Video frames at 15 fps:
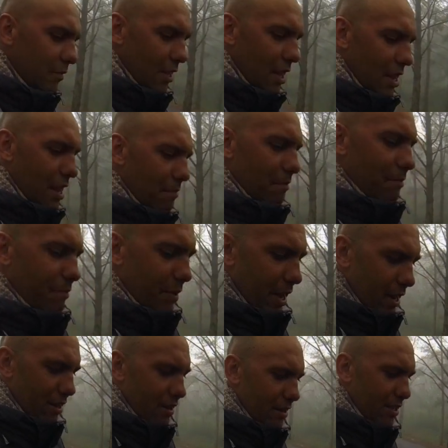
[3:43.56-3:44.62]
Um,
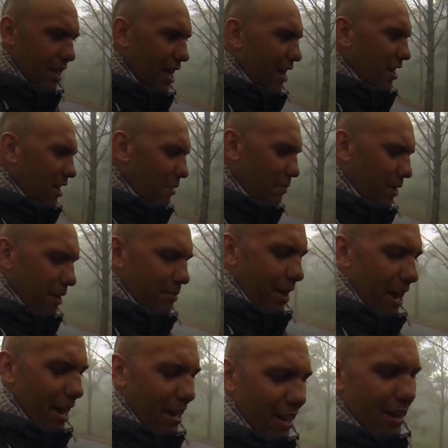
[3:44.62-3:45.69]
but yeah, I got it pretty
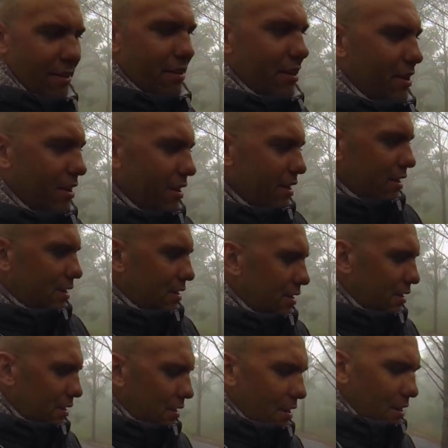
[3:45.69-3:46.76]
bad. I had
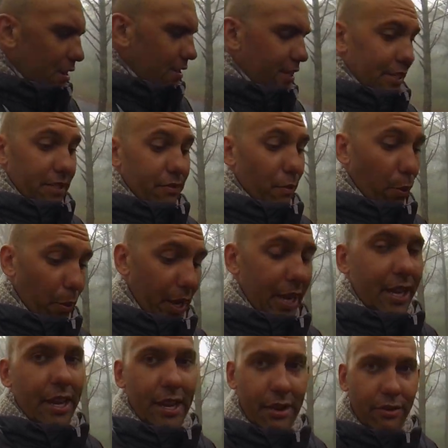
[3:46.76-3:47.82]
just
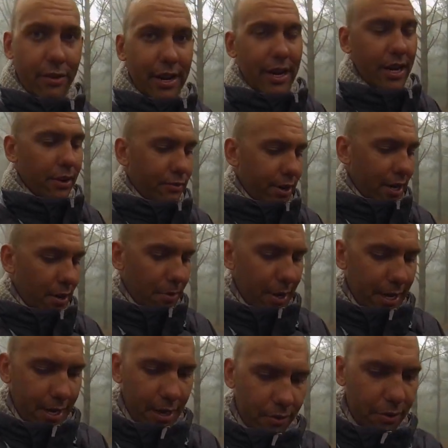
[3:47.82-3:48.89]
weak, really, really
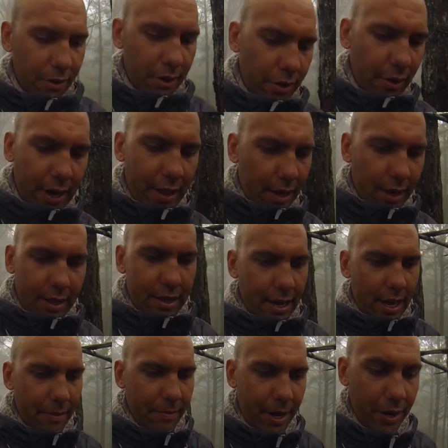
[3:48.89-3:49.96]
weak. Couldn't do anything.
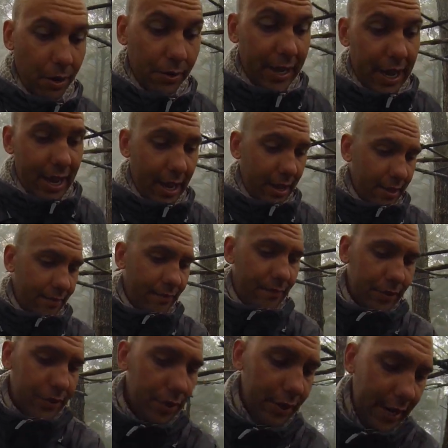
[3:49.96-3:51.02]
Sat in bed all day
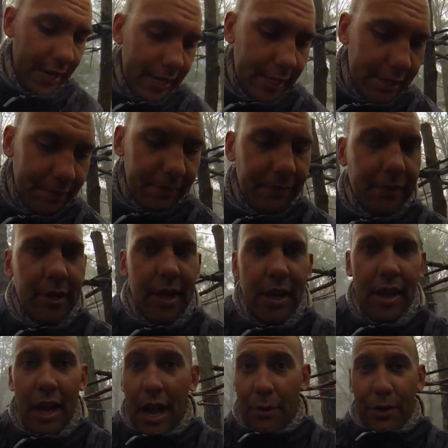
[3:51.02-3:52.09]
for two days.
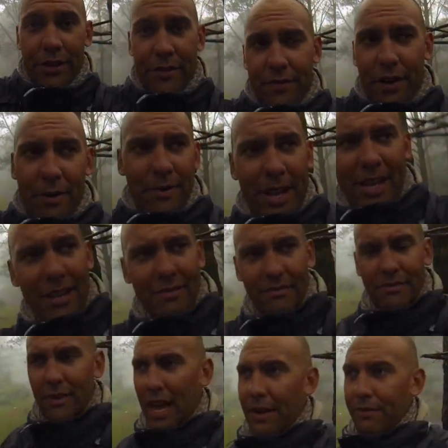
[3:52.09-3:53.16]
I wasn't vomiting.
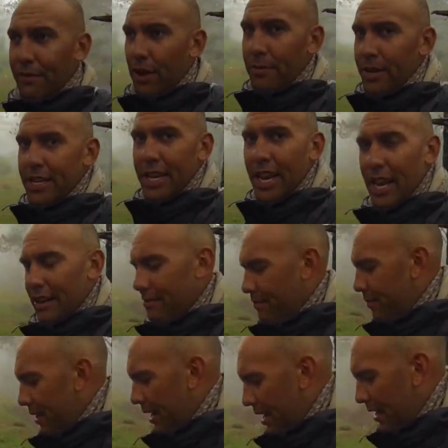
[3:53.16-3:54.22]
I haven't vomited yet,
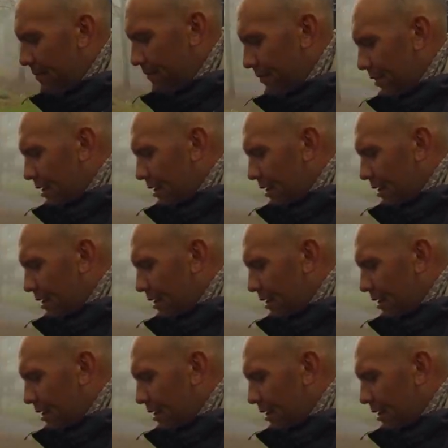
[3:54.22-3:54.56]
but um,